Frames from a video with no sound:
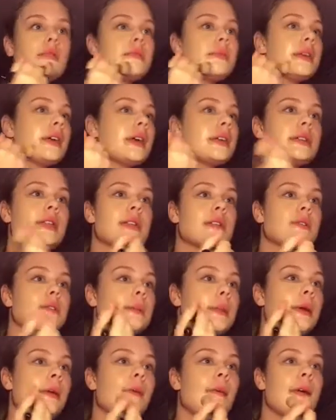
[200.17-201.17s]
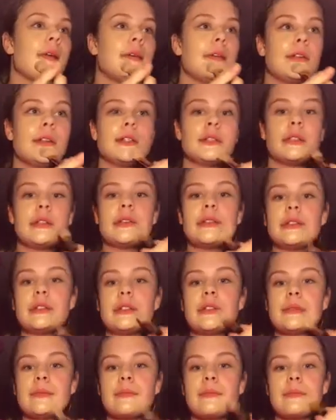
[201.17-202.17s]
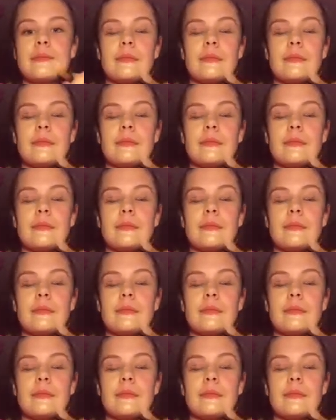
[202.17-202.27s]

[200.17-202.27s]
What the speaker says: because that's where my redness is,